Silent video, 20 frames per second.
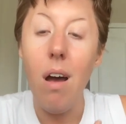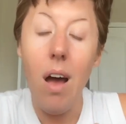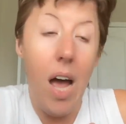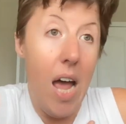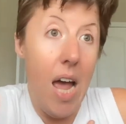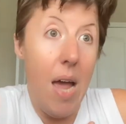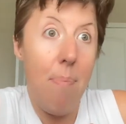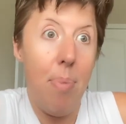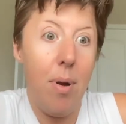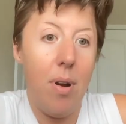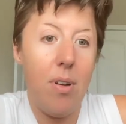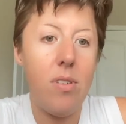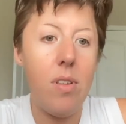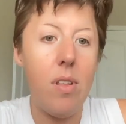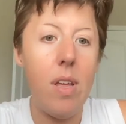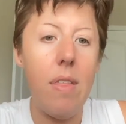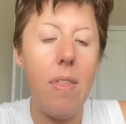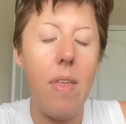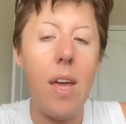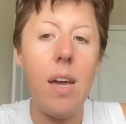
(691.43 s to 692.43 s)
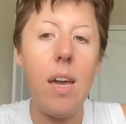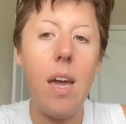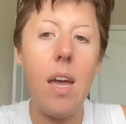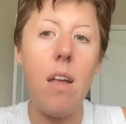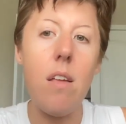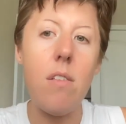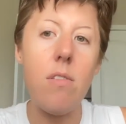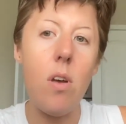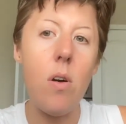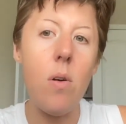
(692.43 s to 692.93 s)
I personally think,
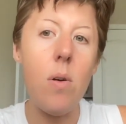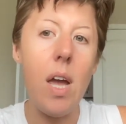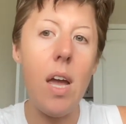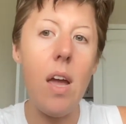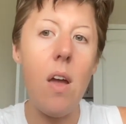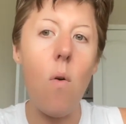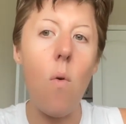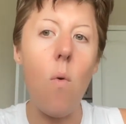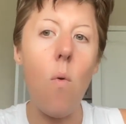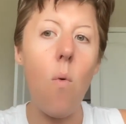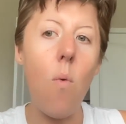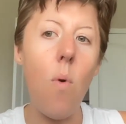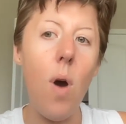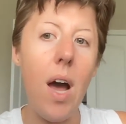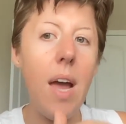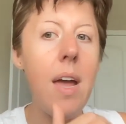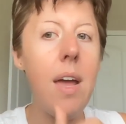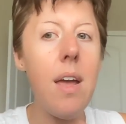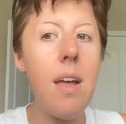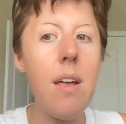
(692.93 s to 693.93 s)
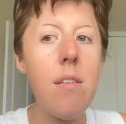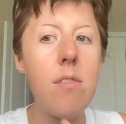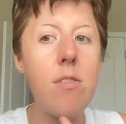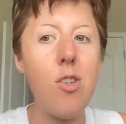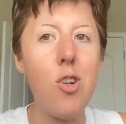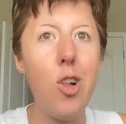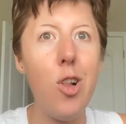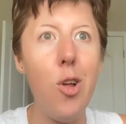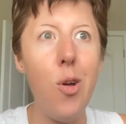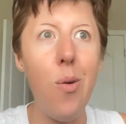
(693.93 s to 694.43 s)
is okay, why is
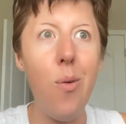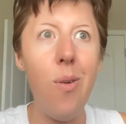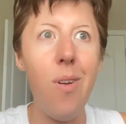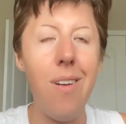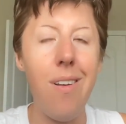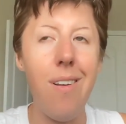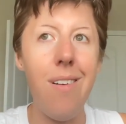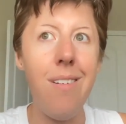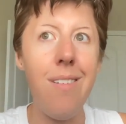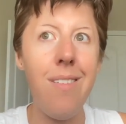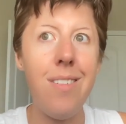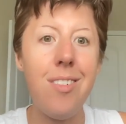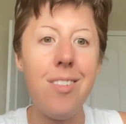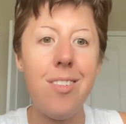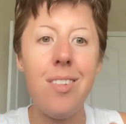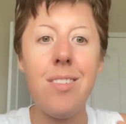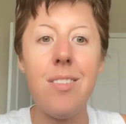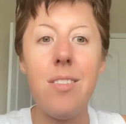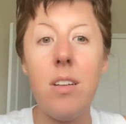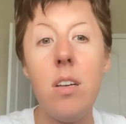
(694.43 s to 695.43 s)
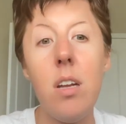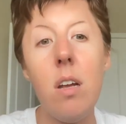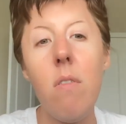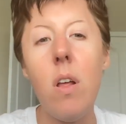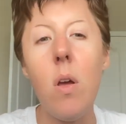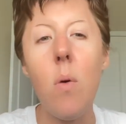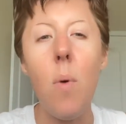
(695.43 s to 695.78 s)
gluten sensitivity,